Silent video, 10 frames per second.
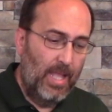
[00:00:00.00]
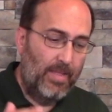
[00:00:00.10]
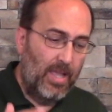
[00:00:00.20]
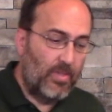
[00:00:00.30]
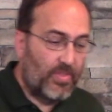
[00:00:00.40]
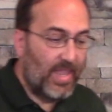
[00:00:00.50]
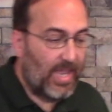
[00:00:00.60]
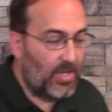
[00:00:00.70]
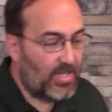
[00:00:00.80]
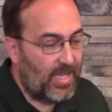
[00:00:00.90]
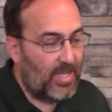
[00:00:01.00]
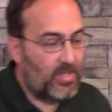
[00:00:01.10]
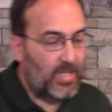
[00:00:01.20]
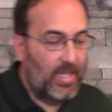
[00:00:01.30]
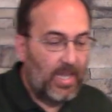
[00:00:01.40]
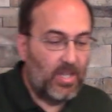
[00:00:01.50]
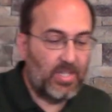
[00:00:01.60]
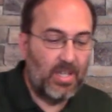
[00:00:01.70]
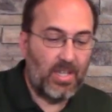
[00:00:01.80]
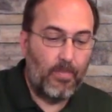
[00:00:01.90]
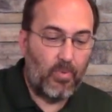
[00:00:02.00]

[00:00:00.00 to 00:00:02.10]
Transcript: And the other thing he says, Epaphras